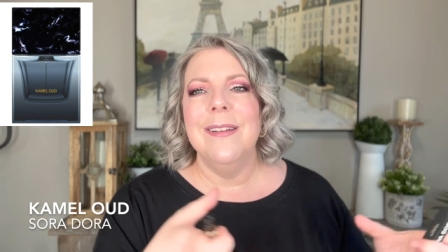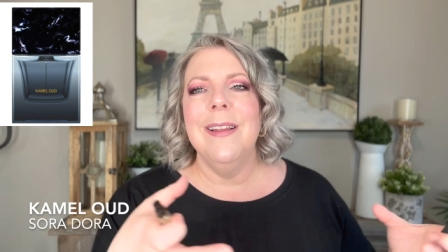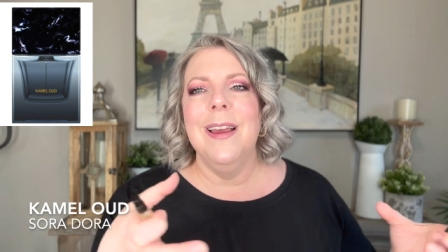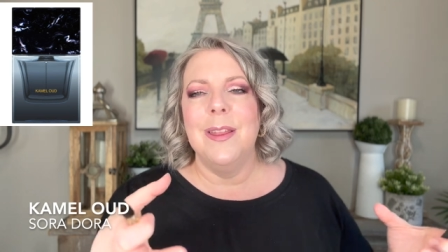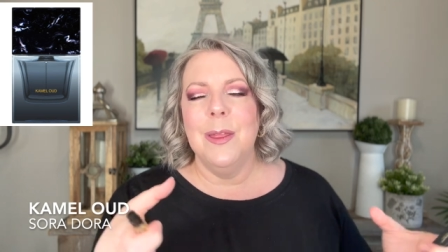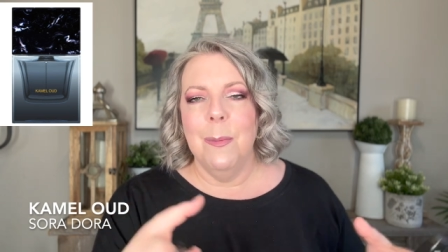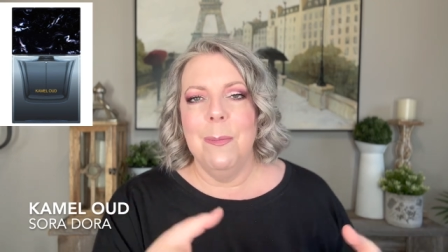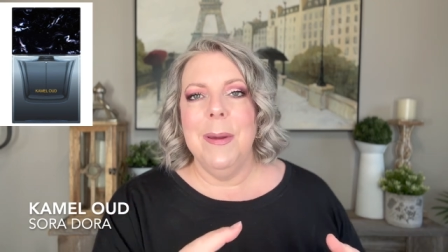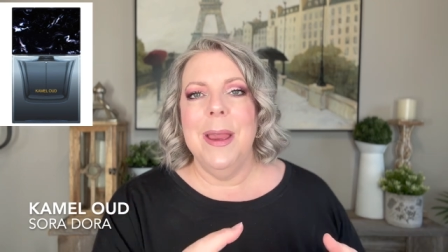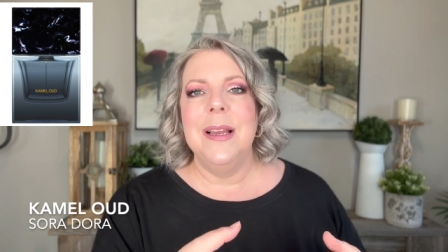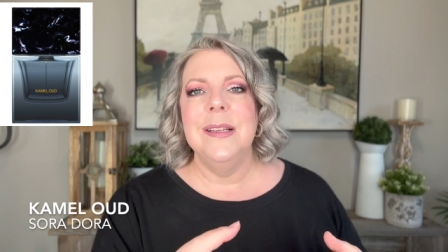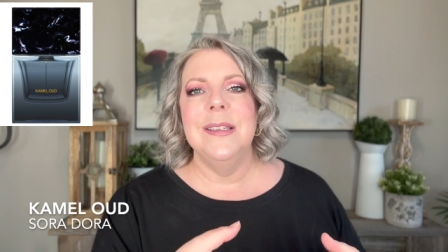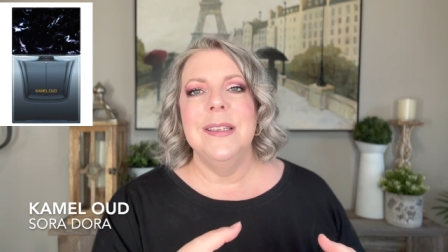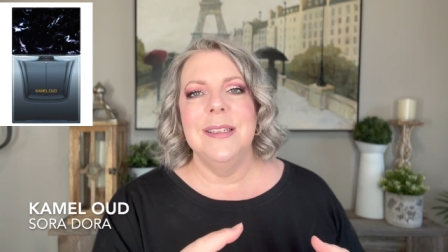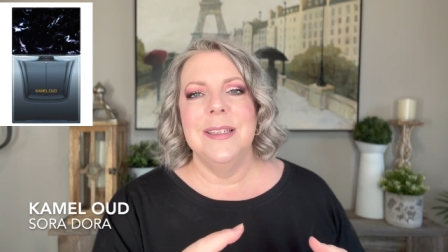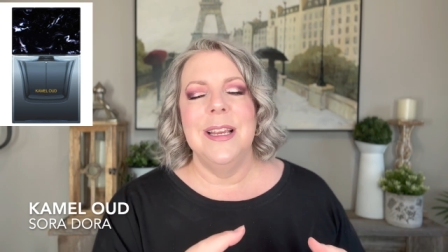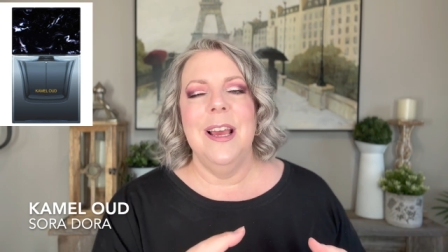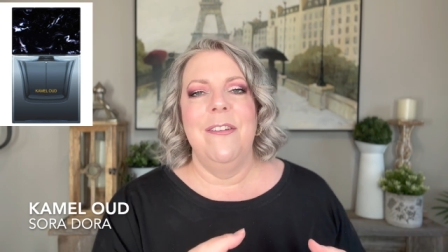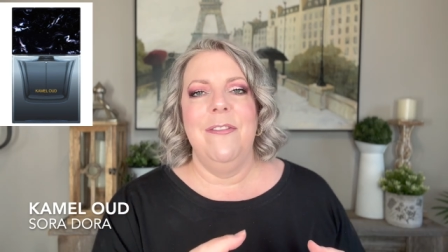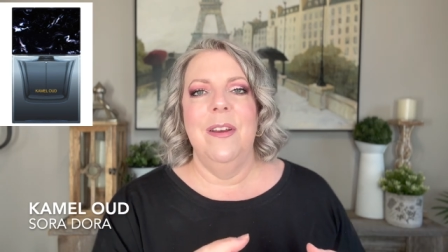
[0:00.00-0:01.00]
Like the base
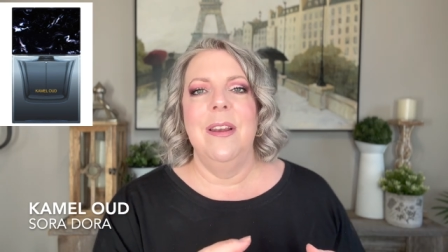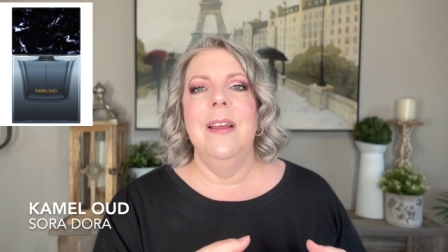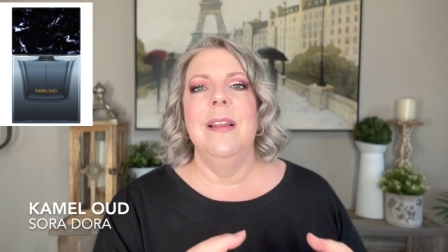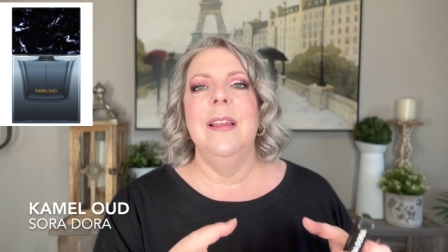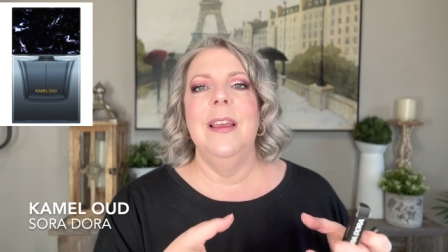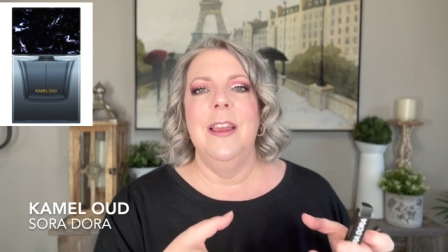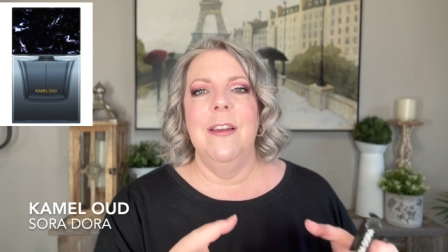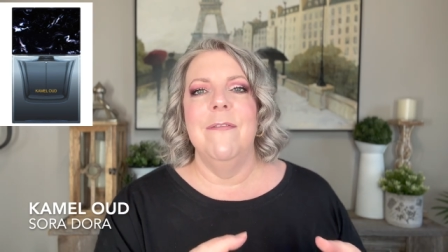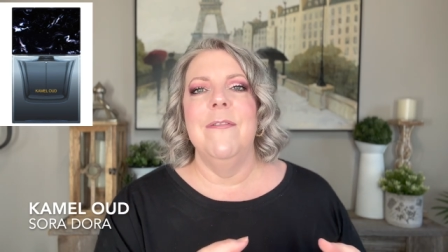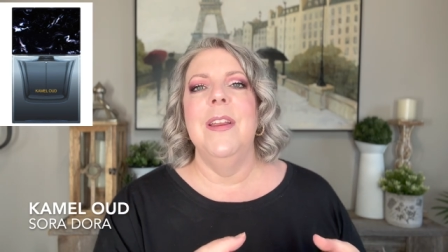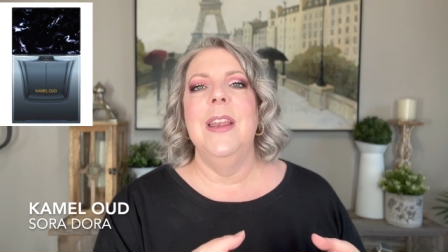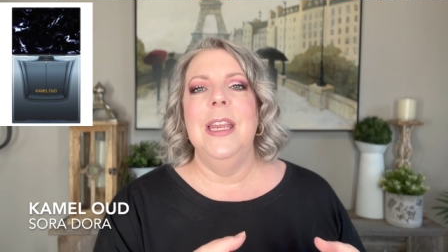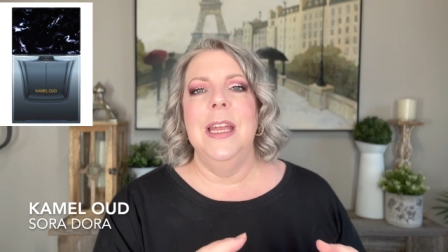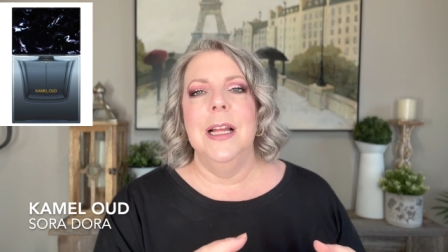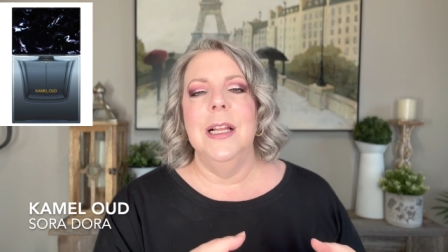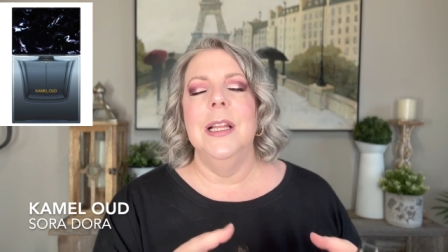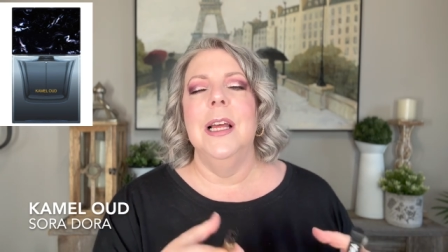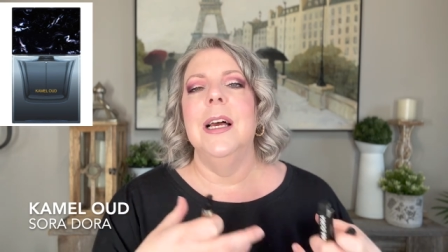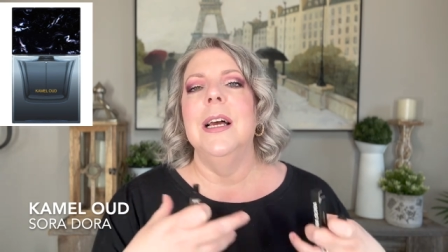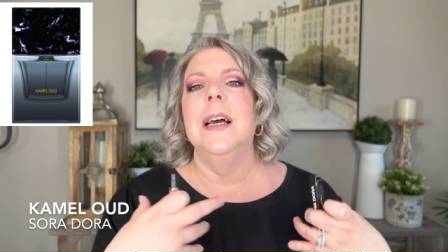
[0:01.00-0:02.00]
is definitely a
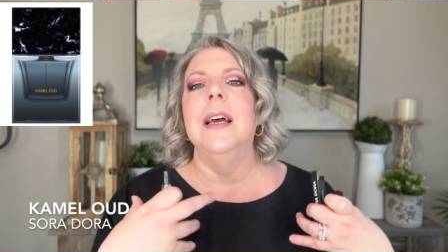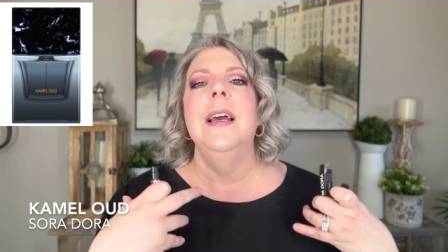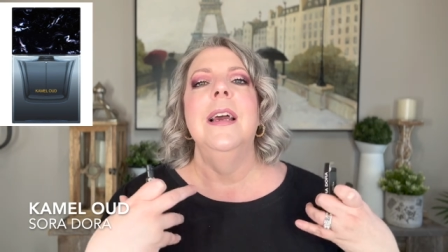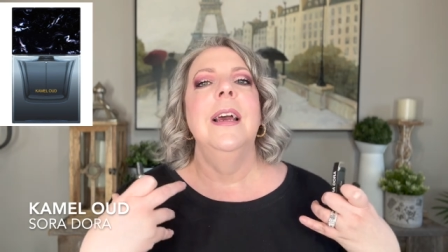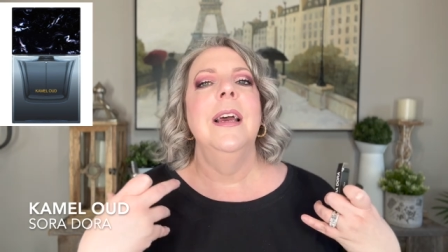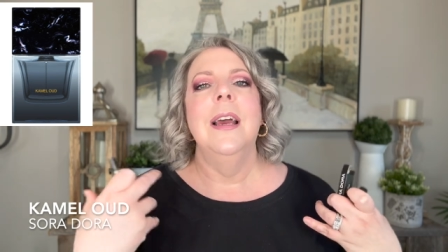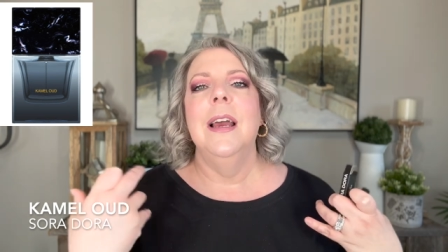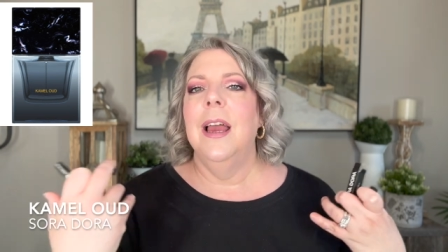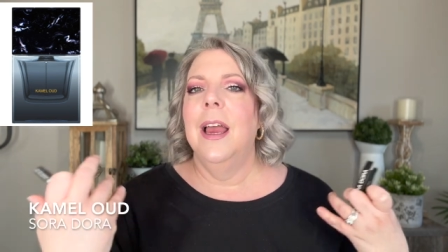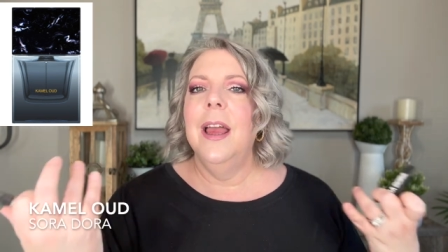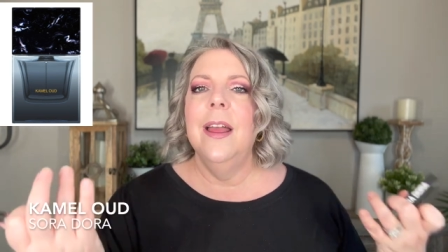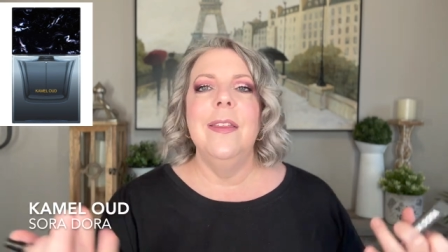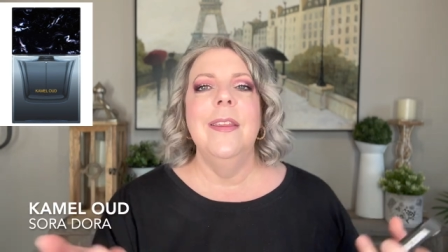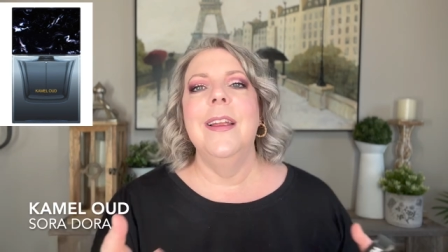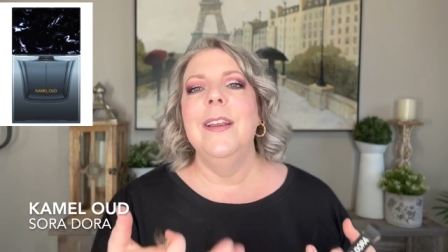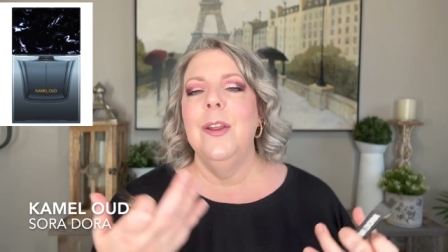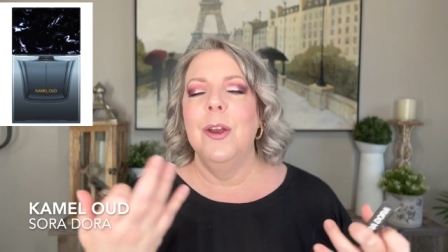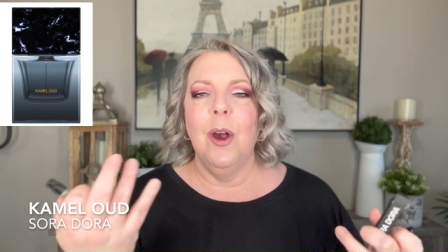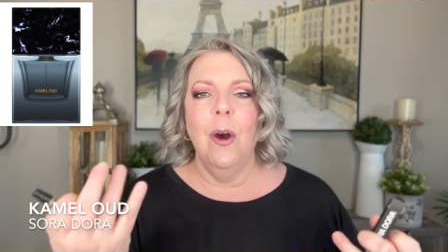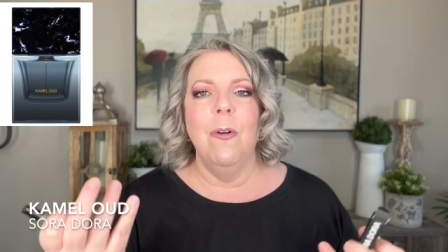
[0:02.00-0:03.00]
vanilla and
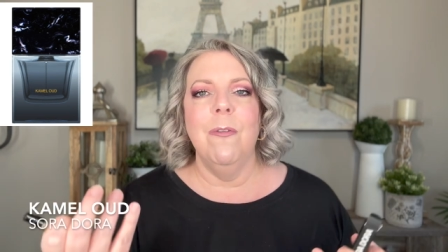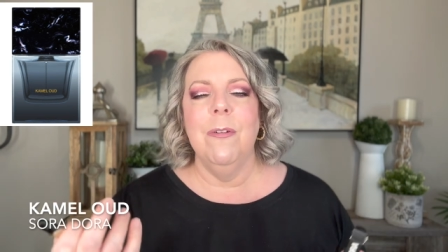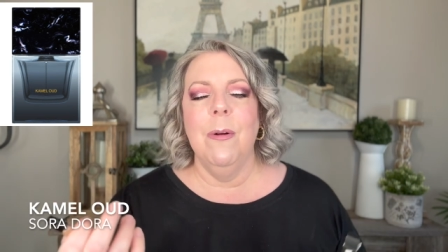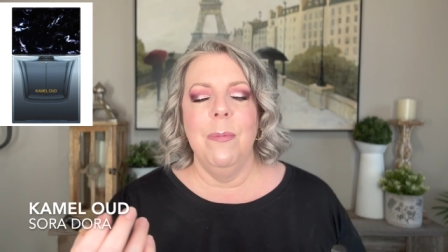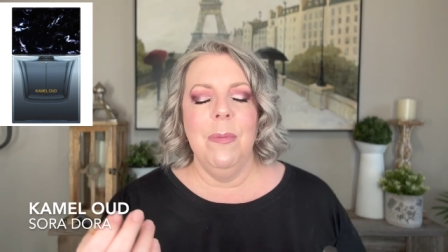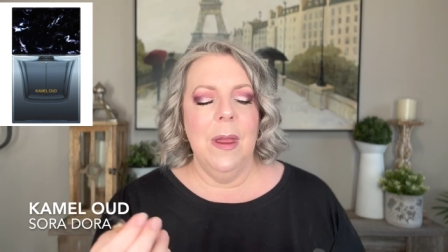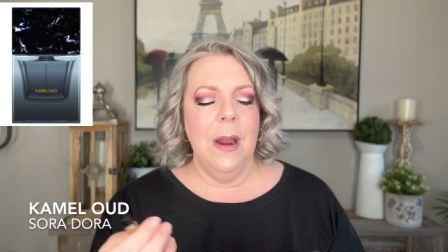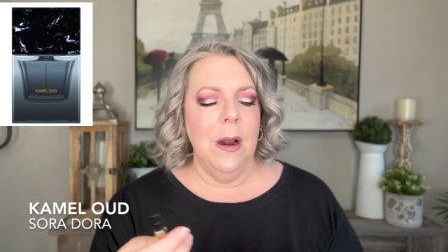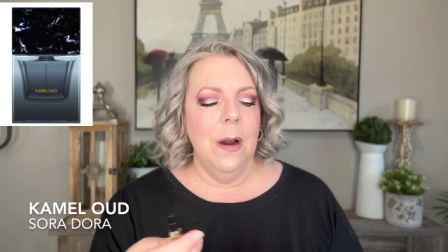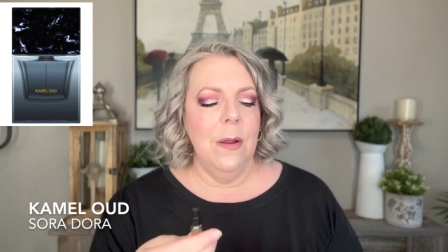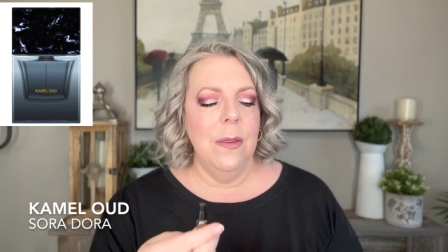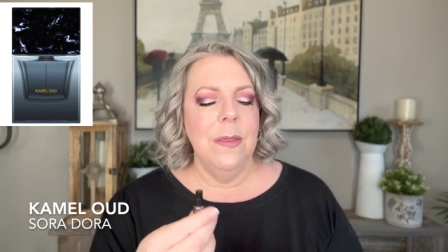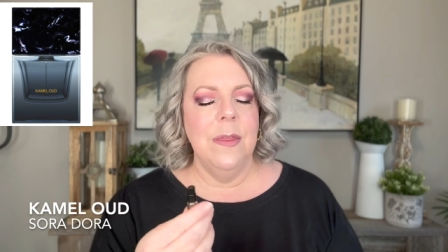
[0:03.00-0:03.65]
then you go from there.